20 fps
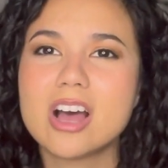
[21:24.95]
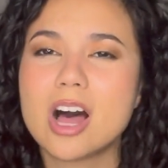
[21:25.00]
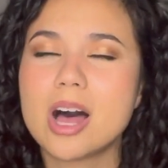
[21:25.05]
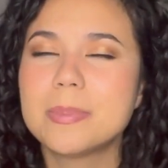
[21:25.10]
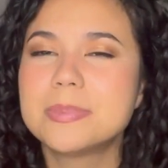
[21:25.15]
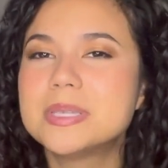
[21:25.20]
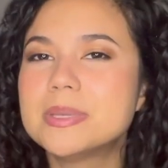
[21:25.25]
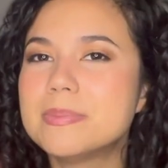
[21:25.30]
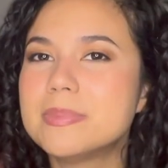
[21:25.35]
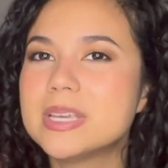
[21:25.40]

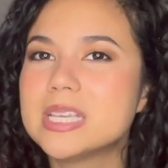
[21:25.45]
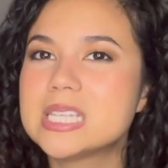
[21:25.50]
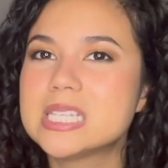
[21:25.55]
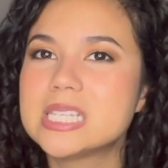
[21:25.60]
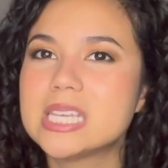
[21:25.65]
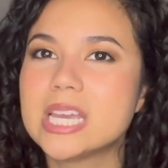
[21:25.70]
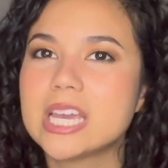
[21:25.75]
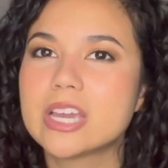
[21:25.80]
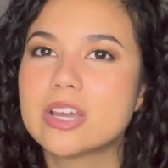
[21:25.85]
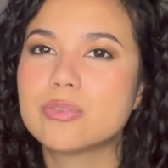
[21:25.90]

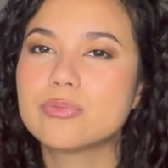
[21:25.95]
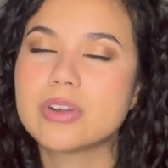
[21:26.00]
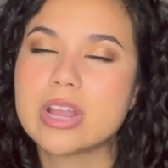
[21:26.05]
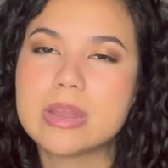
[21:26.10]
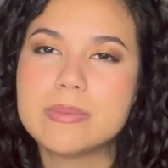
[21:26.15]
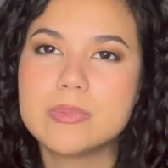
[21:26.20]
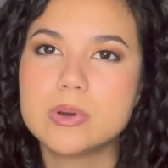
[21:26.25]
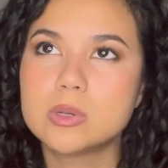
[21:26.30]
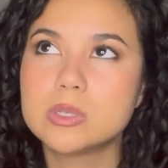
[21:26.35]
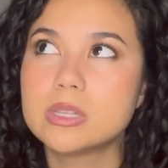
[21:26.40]
optimistic,
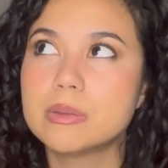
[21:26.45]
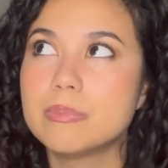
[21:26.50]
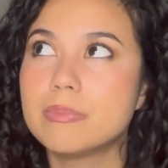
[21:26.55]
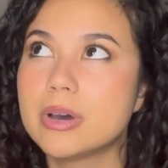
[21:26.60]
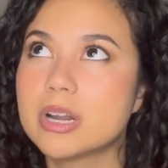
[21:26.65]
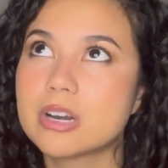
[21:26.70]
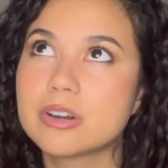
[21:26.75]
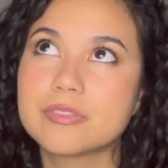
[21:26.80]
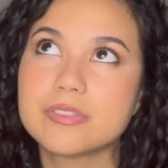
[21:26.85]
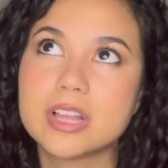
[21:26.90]
rainbows and
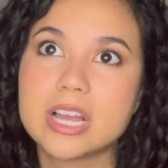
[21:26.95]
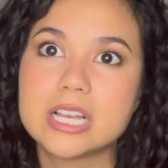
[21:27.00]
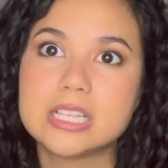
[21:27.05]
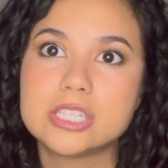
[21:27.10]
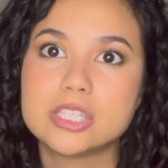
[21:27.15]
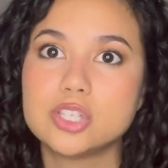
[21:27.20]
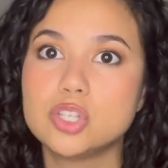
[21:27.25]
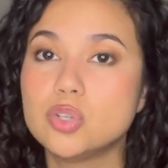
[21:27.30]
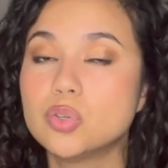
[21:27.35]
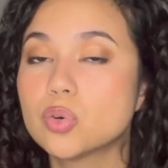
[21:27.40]
butterflies
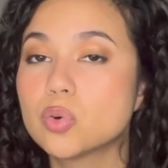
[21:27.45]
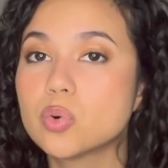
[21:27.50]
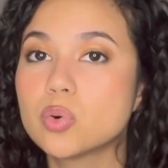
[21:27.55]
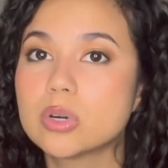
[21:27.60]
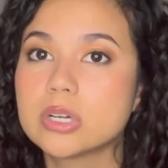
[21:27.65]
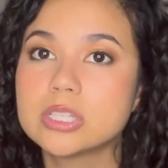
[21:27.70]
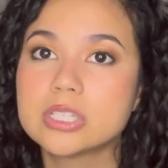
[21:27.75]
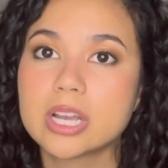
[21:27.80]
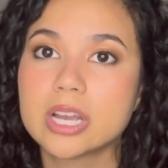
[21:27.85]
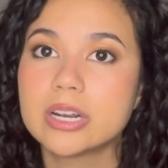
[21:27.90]
and
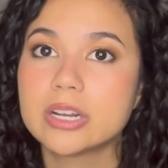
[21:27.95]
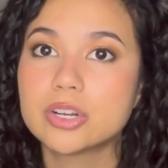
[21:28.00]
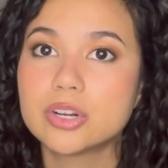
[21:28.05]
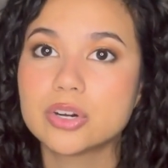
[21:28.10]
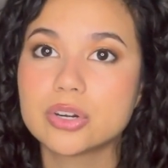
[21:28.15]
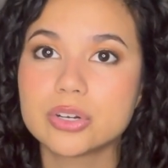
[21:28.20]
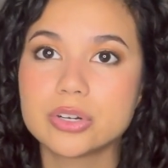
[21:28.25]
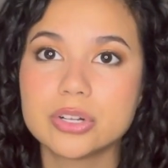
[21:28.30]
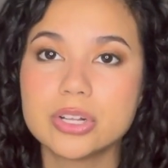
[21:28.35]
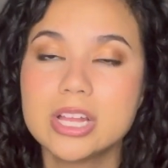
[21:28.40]
unicorns kind of
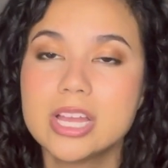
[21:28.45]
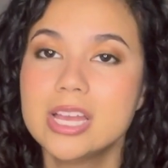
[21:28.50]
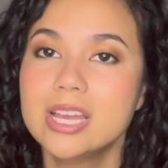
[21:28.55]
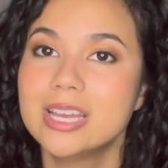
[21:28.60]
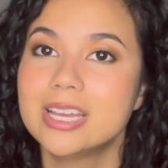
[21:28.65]
girl.